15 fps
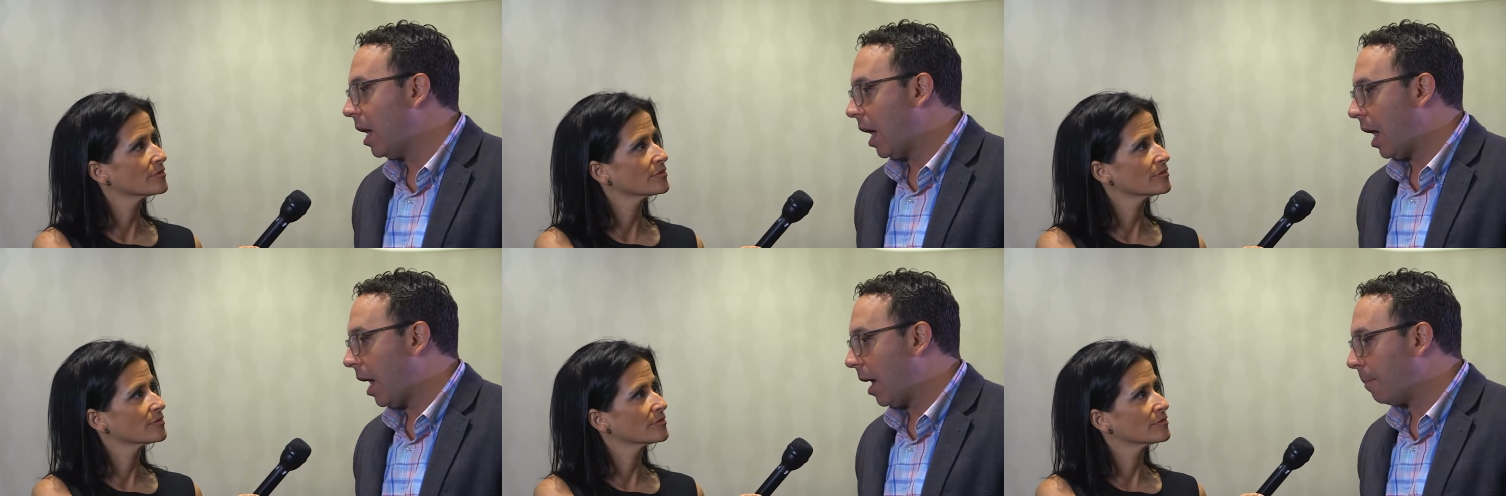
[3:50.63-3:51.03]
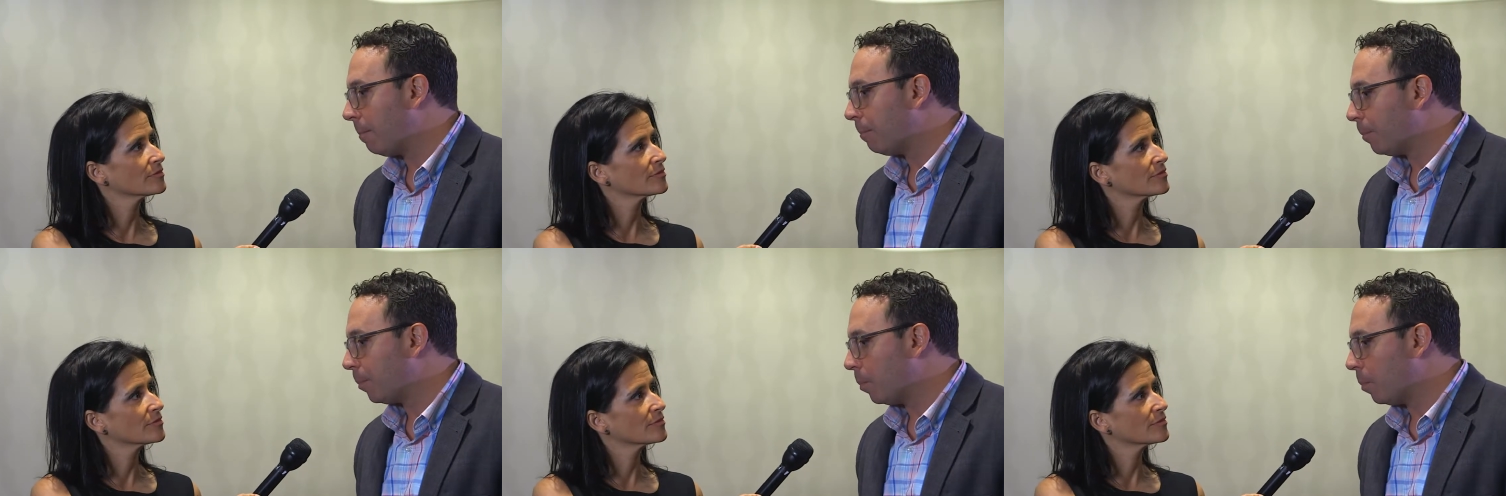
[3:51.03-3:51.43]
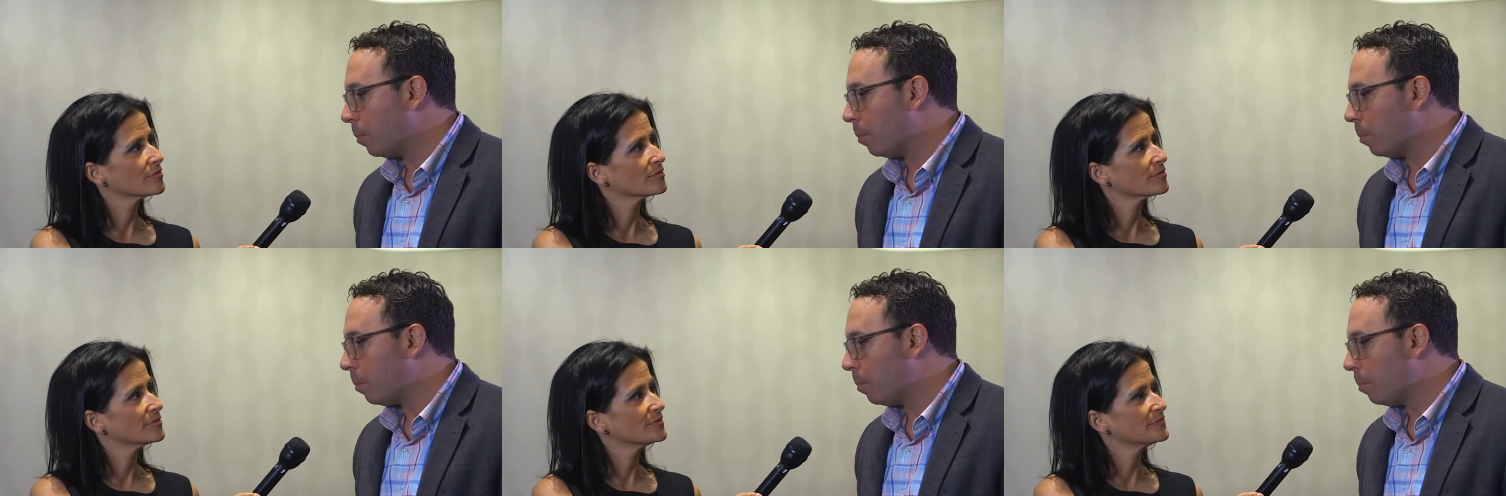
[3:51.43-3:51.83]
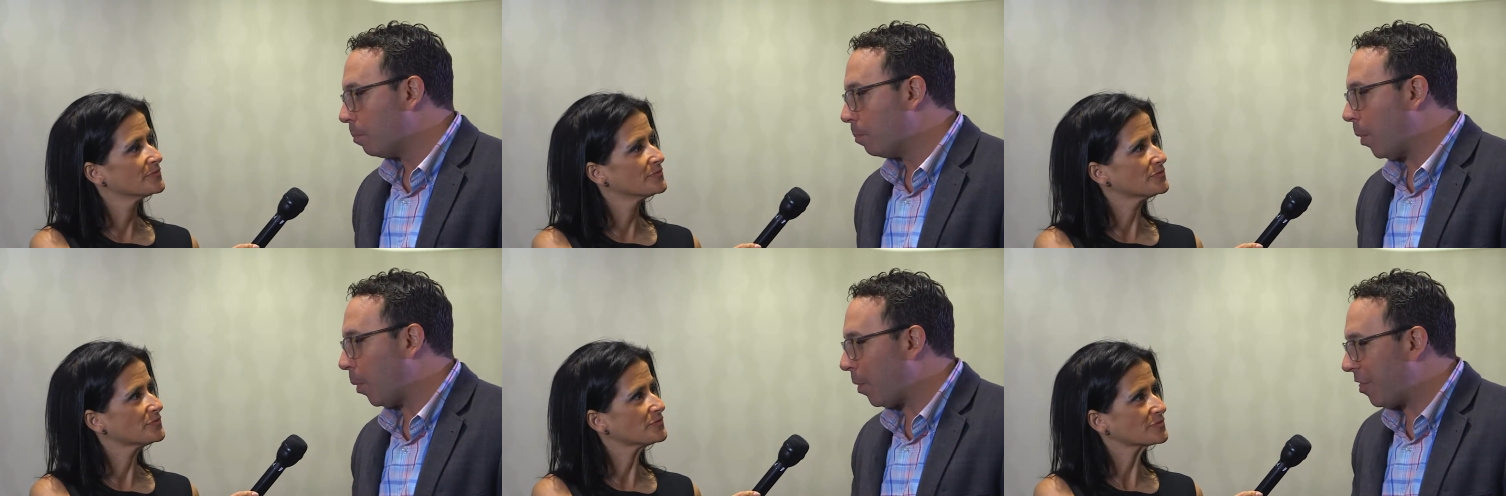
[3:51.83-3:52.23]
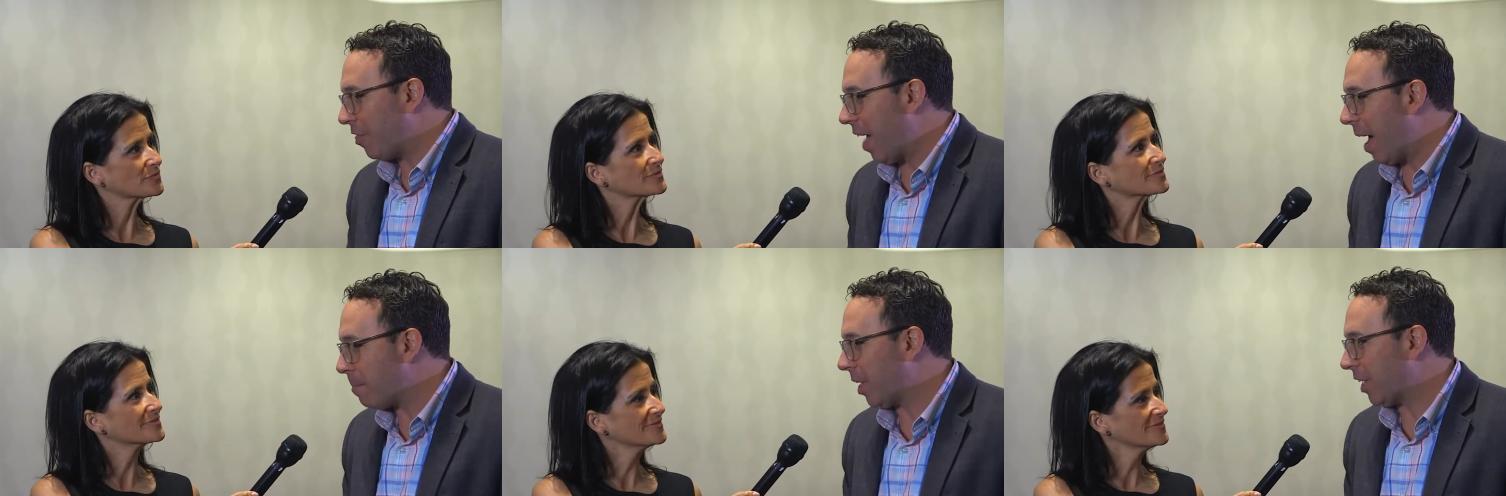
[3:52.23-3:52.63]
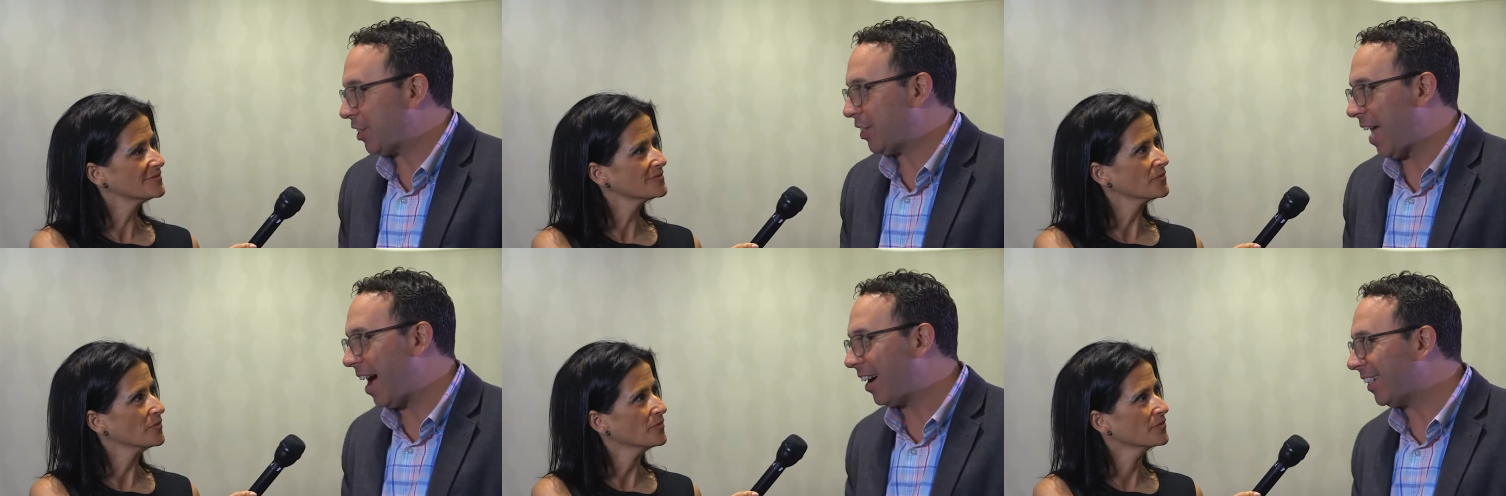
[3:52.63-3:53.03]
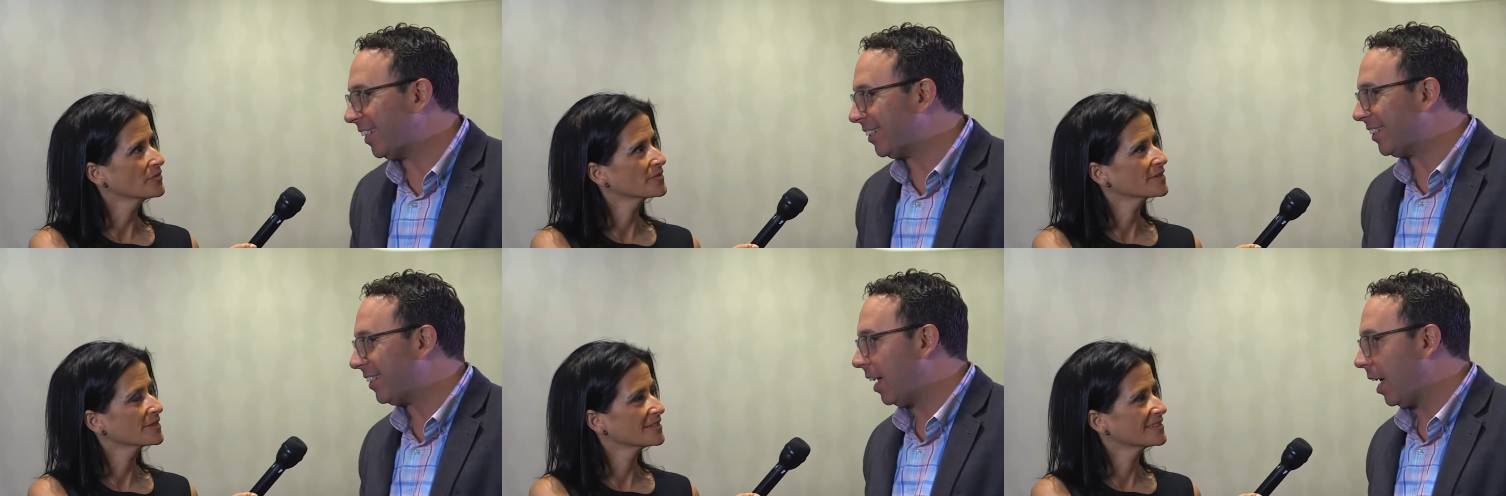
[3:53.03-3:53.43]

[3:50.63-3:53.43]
Speaker 1: Um, but with that much talent